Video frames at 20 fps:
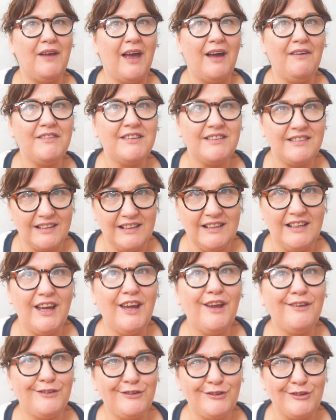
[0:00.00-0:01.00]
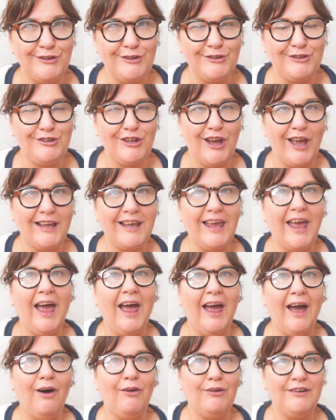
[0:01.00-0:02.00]
you haven't seen it, do check it
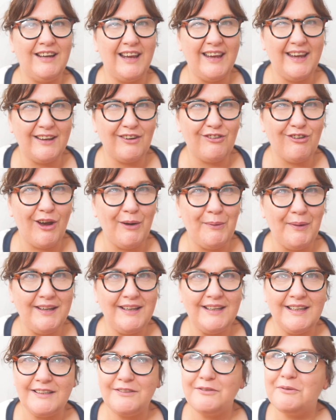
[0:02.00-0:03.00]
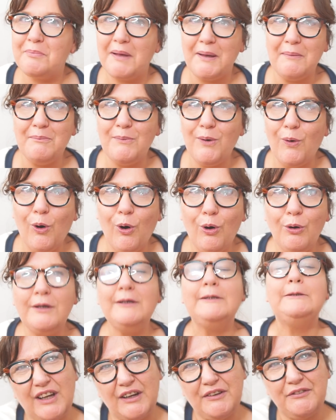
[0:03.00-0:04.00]
out. Let it grow a little bit more.
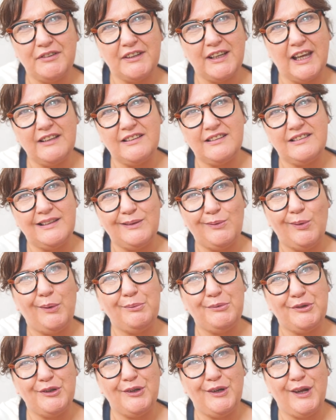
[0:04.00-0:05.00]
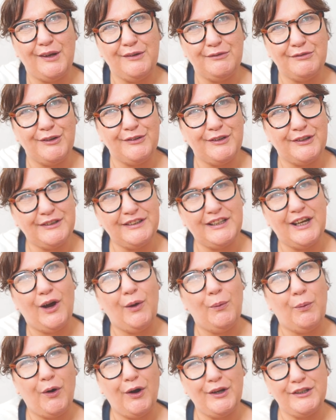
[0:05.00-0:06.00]
Don't forget to see what I'm doing over on the
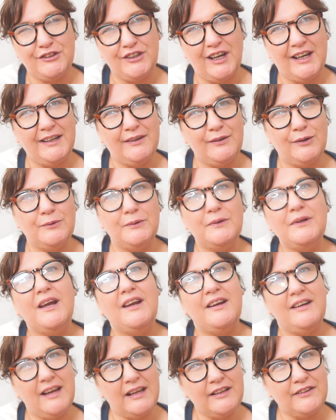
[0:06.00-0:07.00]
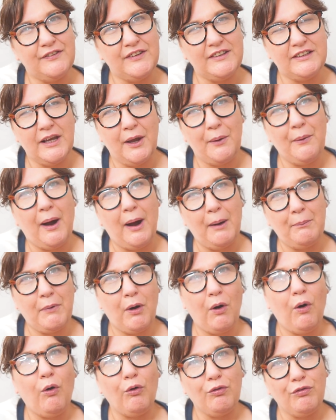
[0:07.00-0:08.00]
DIY channel. Next video up
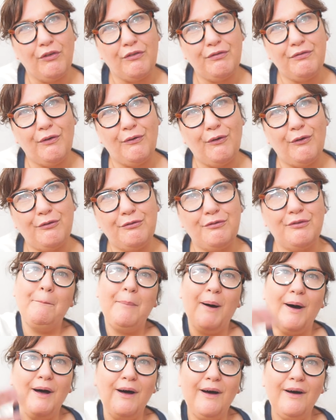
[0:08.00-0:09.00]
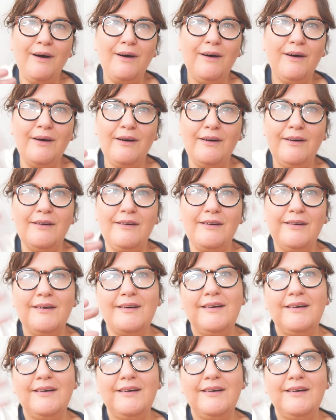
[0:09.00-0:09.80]
on the 4th. Bye!